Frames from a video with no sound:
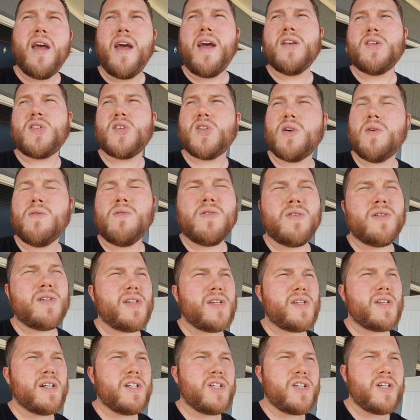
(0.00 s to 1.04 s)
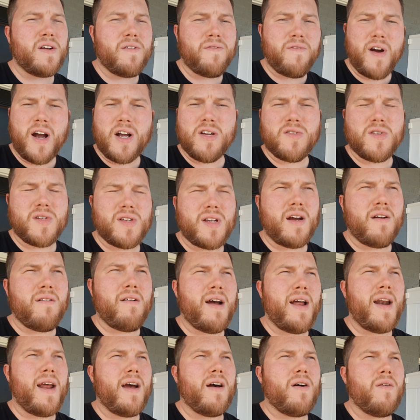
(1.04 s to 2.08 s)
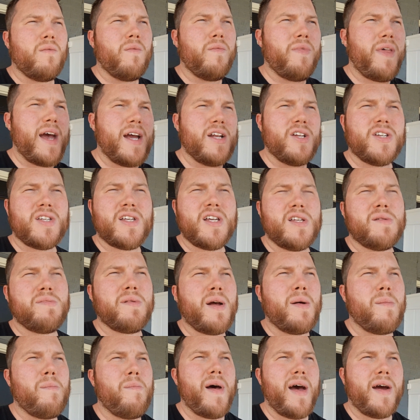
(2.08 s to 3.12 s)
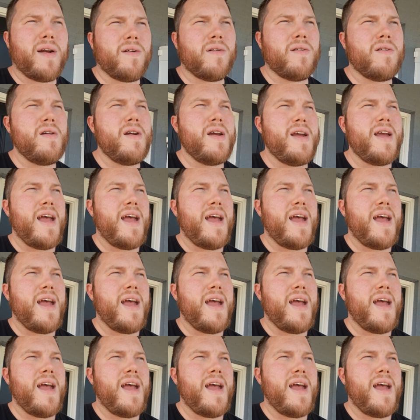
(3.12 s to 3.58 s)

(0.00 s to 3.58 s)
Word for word: And Star Wars is such in a fragile state right now that it just needs to become better.